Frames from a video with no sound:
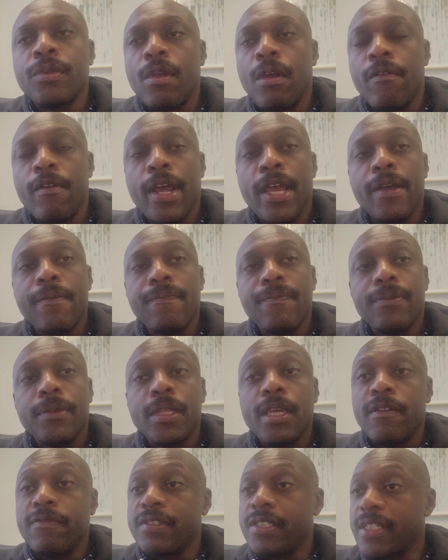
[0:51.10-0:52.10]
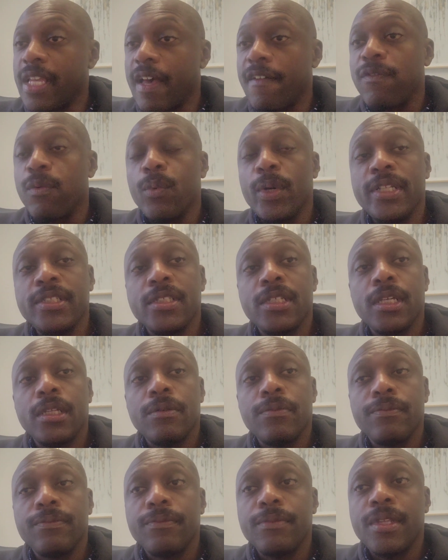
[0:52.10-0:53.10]
All right, if Steph wins
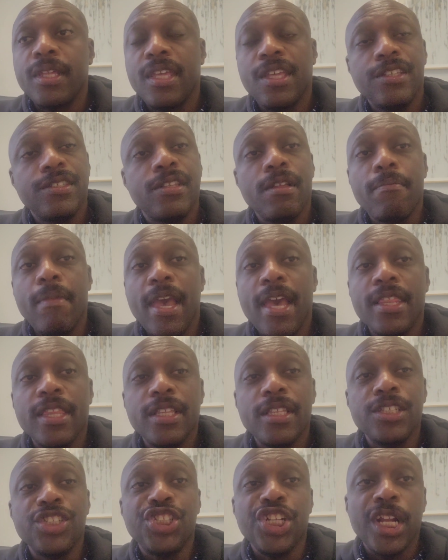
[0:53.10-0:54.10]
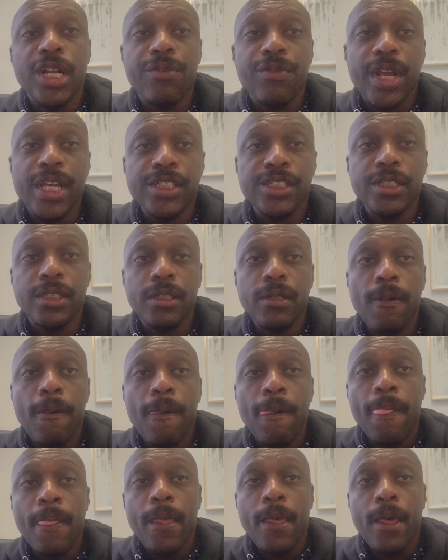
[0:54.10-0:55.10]
it, he's the man of this generation.
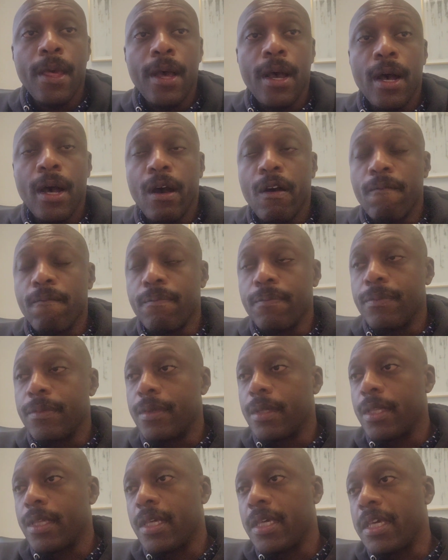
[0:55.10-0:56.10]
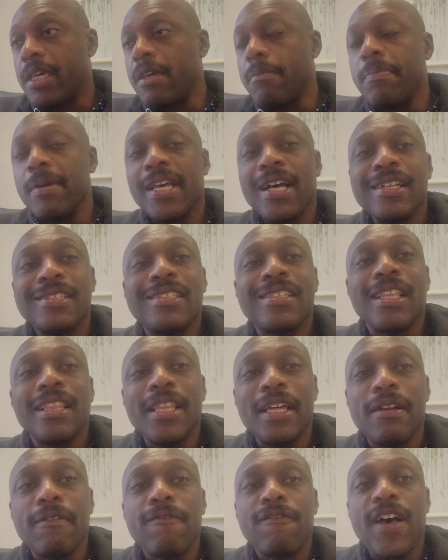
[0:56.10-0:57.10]
He'd be a
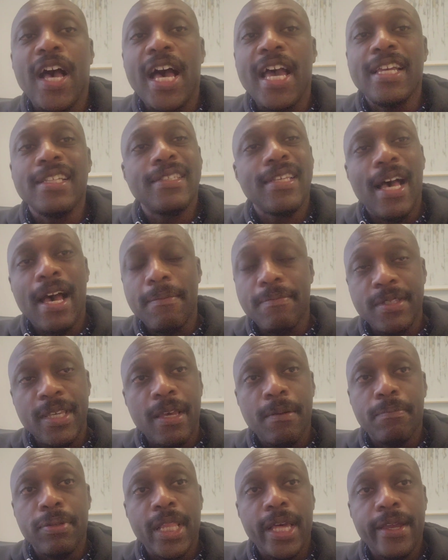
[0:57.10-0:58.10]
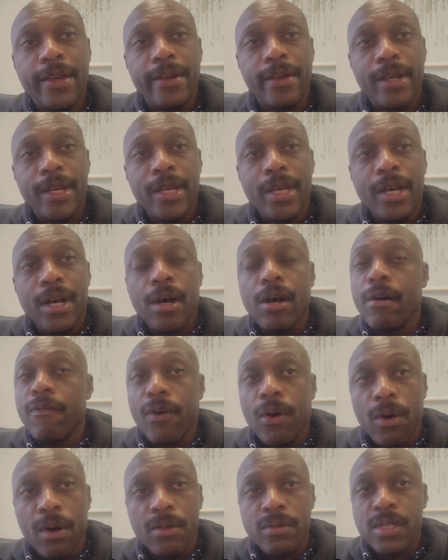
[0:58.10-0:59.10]
solidified top 10 player
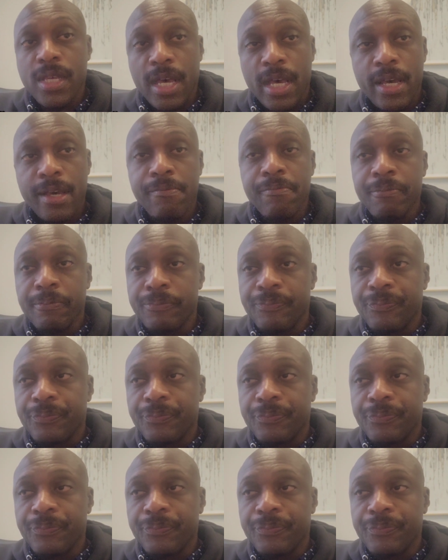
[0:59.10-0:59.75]
of all time.